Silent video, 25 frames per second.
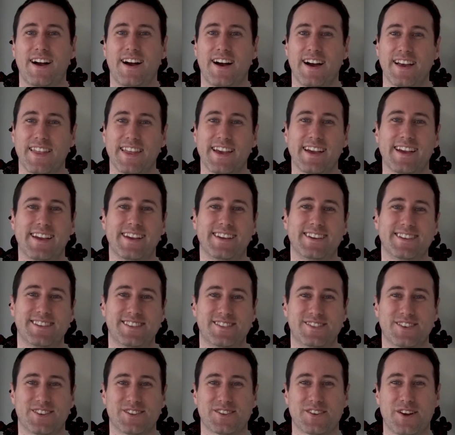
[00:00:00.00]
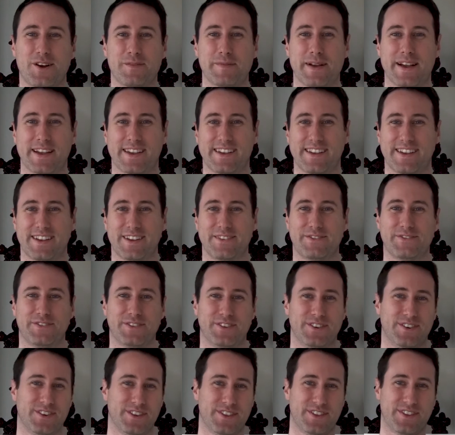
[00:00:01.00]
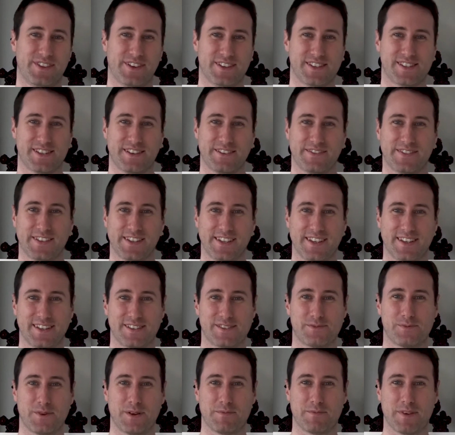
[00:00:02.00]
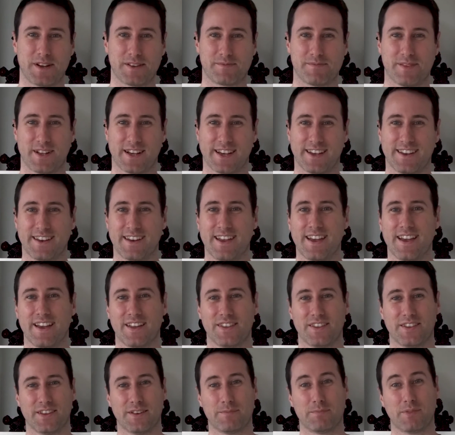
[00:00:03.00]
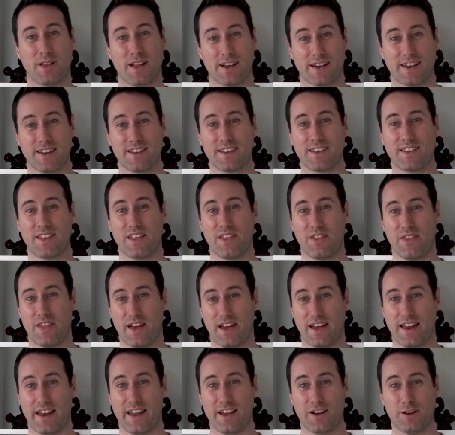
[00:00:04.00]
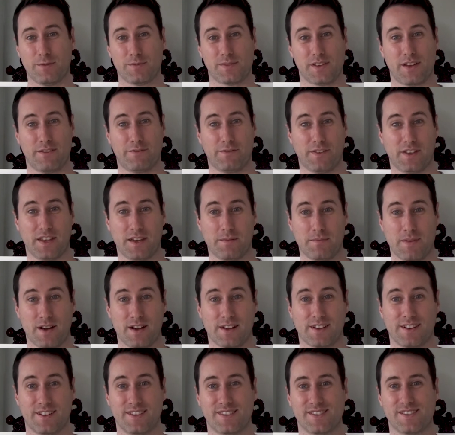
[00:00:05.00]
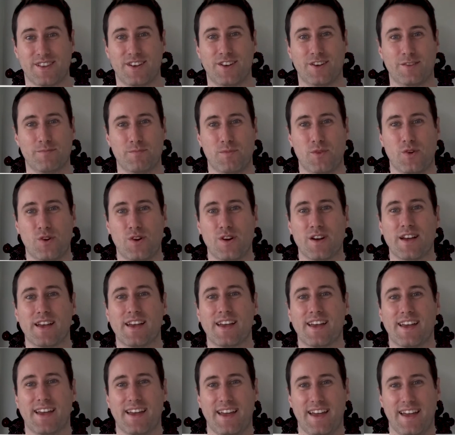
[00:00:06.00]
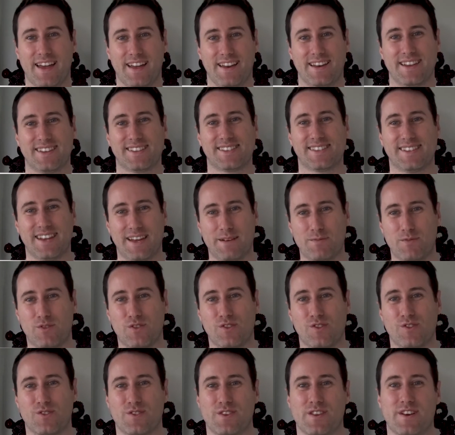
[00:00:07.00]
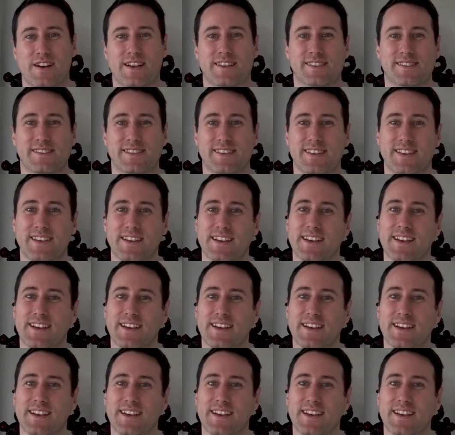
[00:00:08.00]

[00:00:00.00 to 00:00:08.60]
Hi there, it's Josh Colback here for Thirsty Affiliates WordPress plugin, the plugin that helps affiliate marketers earn more and stay more organized.